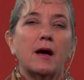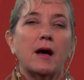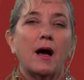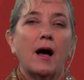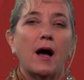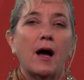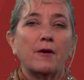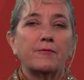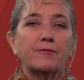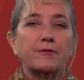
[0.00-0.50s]

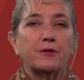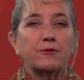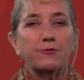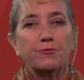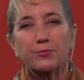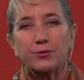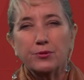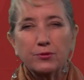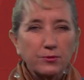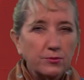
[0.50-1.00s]
After you've
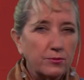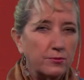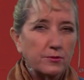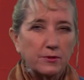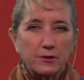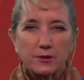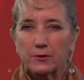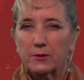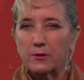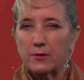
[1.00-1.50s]
pulled
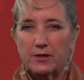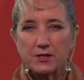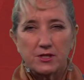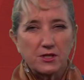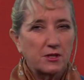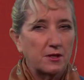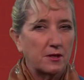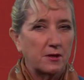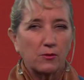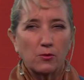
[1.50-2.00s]
the
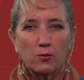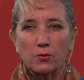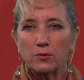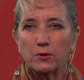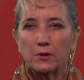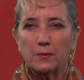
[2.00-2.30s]
question all